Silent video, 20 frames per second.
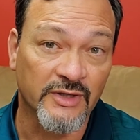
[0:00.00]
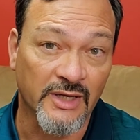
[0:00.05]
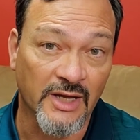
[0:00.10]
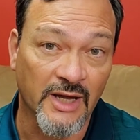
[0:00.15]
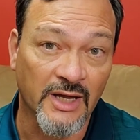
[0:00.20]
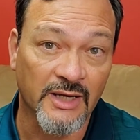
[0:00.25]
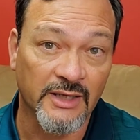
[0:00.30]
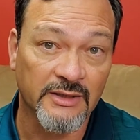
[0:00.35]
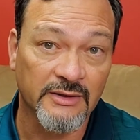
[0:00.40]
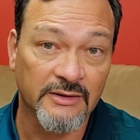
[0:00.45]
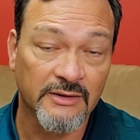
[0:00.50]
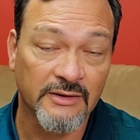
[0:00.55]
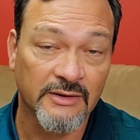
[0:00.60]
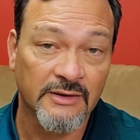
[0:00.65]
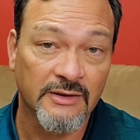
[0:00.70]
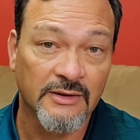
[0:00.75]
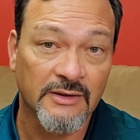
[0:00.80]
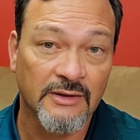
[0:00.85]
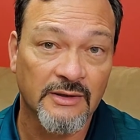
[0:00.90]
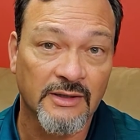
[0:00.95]
God.
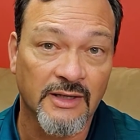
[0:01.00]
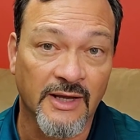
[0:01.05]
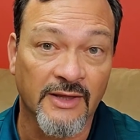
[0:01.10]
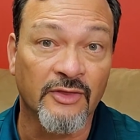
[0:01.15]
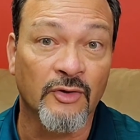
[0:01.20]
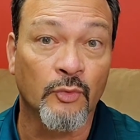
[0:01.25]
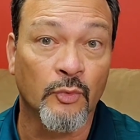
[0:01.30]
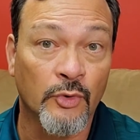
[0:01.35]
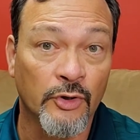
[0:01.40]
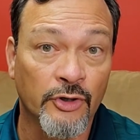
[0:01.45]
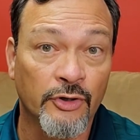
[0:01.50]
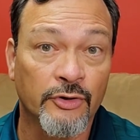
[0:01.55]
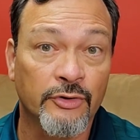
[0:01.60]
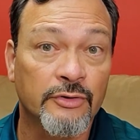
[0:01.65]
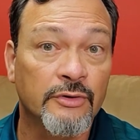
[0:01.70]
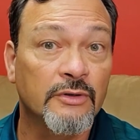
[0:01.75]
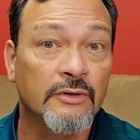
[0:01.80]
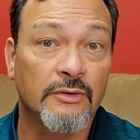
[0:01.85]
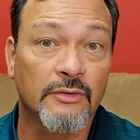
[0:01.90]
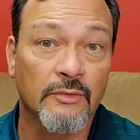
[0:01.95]
And the
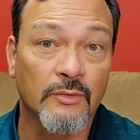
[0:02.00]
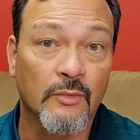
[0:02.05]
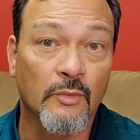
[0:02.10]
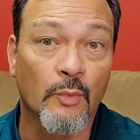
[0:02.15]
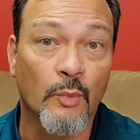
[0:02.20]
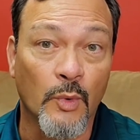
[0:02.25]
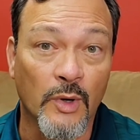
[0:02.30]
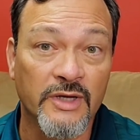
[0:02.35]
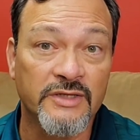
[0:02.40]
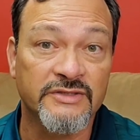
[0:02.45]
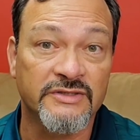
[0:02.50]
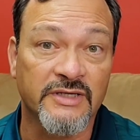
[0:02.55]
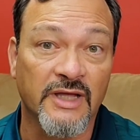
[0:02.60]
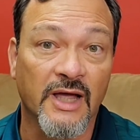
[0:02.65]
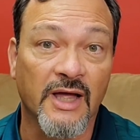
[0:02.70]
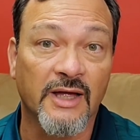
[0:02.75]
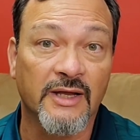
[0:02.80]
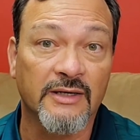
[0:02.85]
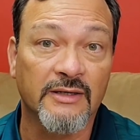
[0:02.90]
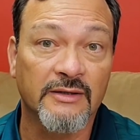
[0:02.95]
word was
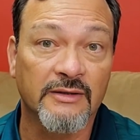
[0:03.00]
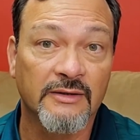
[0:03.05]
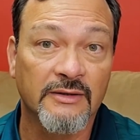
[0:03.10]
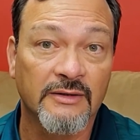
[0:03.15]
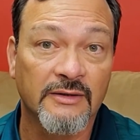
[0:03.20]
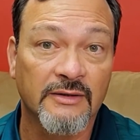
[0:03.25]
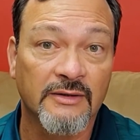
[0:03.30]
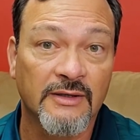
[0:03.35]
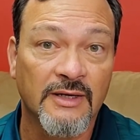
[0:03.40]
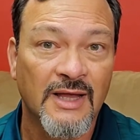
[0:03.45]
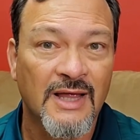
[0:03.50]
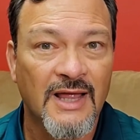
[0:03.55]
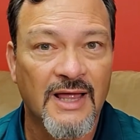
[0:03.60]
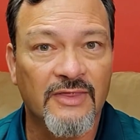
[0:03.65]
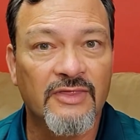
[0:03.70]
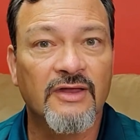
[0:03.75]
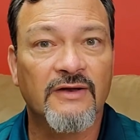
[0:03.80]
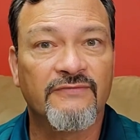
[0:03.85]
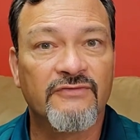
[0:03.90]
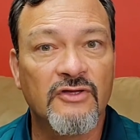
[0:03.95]
God."
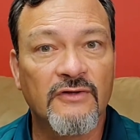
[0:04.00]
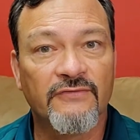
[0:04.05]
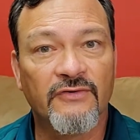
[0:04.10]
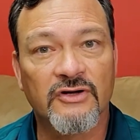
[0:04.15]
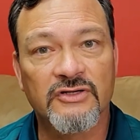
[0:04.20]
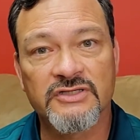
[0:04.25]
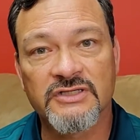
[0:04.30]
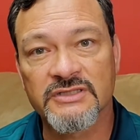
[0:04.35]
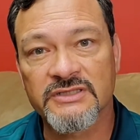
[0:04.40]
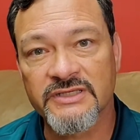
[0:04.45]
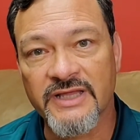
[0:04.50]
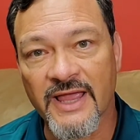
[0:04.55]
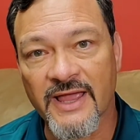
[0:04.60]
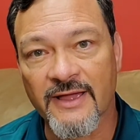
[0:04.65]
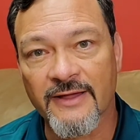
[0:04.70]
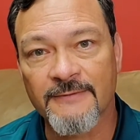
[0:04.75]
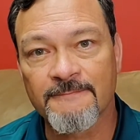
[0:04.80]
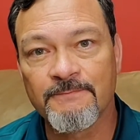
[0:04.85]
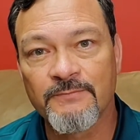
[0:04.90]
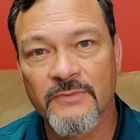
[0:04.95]
And then a few verses
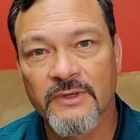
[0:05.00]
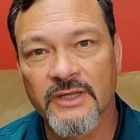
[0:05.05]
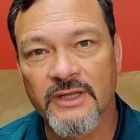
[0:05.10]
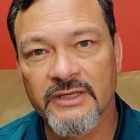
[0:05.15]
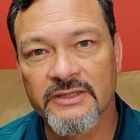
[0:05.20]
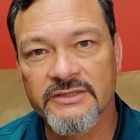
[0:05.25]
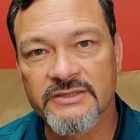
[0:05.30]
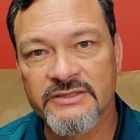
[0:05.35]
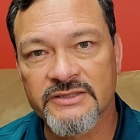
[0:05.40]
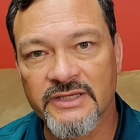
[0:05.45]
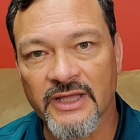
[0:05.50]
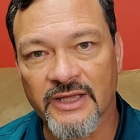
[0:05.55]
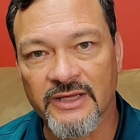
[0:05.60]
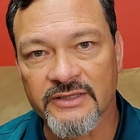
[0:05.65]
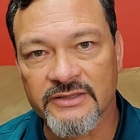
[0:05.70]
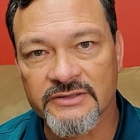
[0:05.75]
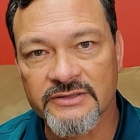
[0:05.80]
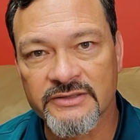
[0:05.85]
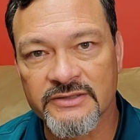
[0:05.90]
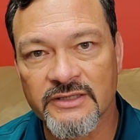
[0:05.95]
down, it
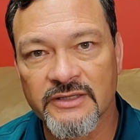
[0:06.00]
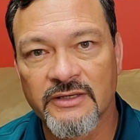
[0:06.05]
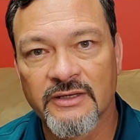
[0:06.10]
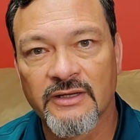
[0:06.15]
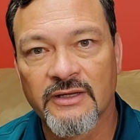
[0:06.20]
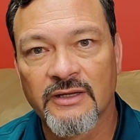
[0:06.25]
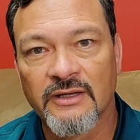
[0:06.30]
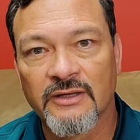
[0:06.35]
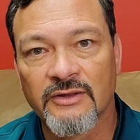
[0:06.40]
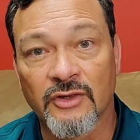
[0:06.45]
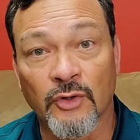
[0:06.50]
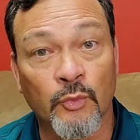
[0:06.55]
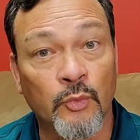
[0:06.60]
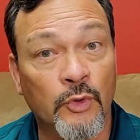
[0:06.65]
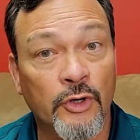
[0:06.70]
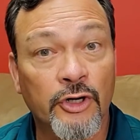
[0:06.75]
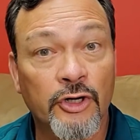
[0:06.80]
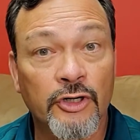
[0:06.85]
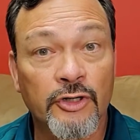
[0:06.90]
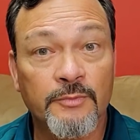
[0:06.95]
says, "The
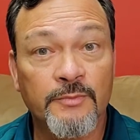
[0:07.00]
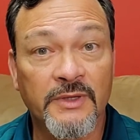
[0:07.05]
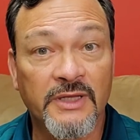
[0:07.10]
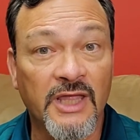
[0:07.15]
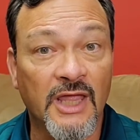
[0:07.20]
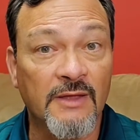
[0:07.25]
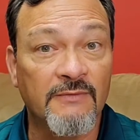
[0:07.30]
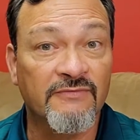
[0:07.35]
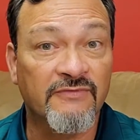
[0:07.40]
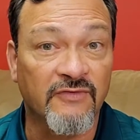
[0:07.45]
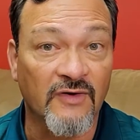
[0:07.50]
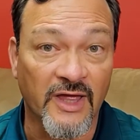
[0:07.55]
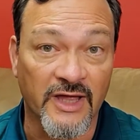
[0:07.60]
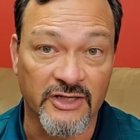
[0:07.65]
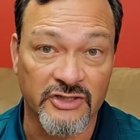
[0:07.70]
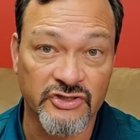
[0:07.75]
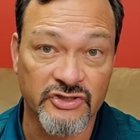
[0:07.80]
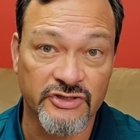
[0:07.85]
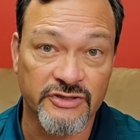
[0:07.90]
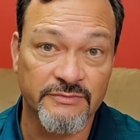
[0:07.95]
word became
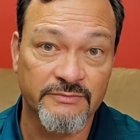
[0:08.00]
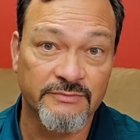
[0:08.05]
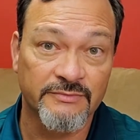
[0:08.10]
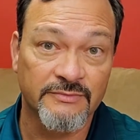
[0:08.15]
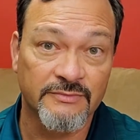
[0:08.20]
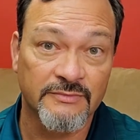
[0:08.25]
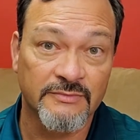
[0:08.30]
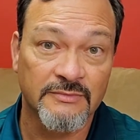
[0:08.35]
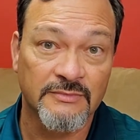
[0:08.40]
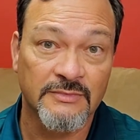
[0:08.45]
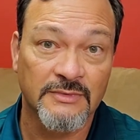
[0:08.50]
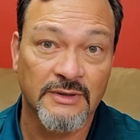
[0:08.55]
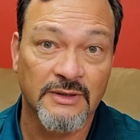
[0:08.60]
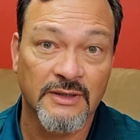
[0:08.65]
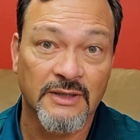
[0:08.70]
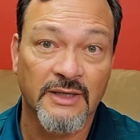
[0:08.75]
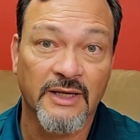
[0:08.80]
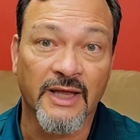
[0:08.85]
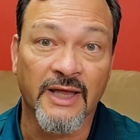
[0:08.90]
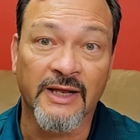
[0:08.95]
flesh
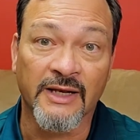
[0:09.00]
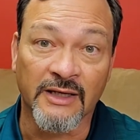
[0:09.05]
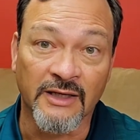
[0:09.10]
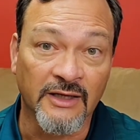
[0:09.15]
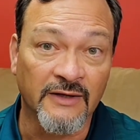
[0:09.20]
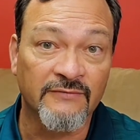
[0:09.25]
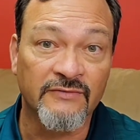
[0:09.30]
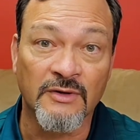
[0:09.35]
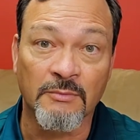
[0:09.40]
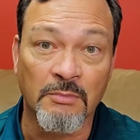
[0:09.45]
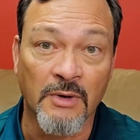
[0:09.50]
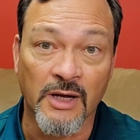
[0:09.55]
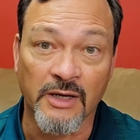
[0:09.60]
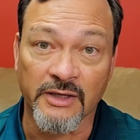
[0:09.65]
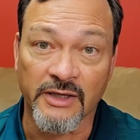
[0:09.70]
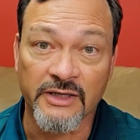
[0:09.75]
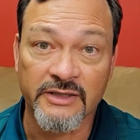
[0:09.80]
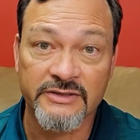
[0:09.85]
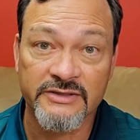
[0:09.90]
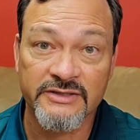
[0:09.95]
and lived
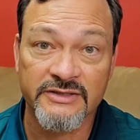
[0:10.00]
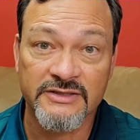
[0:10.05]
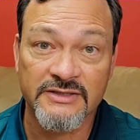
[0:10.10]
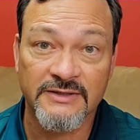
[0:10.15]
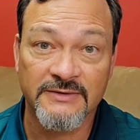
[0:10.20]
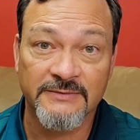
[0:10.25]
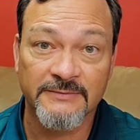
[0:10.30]
among us."